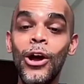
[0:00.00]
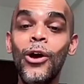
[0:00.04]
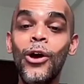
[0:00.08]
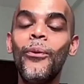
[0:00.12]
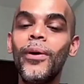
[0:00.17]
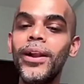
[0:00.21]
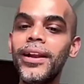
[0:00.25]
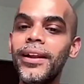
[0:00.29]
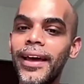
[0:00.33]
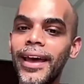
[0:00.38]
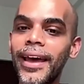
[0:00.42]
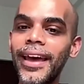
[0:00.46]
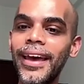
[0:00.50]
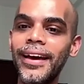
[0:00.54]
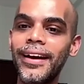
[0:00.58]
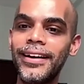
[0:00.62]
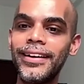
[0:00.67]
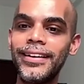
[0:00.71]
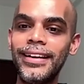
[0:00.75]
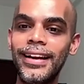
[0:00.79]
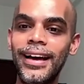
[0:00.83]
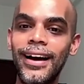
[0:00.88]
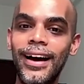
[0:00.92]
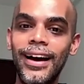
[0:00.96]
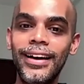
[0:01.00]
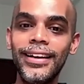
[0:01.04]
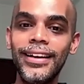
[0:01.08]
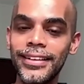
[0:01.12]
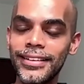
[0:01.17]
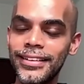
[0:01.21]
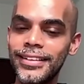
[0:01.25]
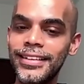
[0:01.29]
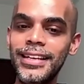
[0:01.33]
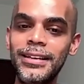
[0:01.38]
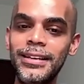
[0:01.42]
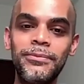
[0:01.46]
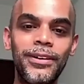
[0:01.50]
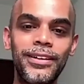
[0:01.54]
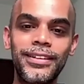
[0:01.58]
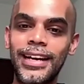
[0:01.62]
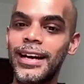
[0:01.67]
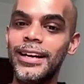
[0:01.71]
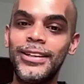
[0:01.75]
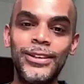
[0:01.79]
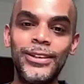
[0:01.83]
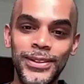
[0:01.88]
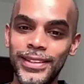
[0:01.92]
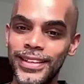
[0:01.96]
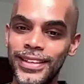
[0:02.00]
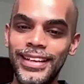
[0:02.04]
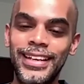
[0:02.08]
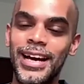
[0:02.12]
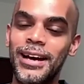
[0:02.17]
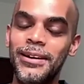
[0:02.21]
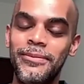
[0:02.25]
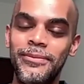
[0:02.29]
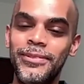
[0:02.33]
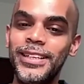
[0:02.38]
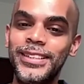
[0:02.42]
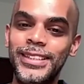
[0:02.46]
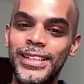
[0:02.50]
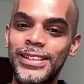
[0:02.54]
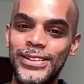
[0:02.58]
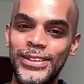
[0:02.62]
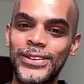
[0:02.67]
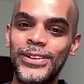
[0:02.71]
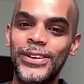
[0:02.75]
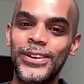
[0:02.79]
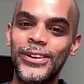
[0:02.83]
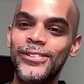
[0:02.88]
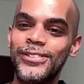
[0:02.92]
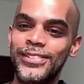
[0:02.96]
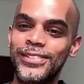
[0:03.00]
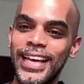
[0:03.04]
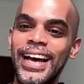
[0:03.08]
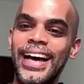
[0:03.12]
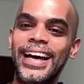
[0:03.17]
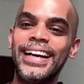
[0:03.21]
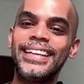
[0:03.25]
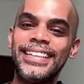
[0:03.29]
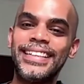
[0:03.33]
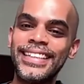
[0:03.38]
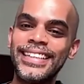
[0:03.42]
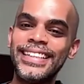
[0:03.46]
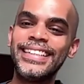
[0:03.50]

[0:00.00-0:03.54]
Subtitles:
well, hey, I agree, but I don't think I'm in control of that.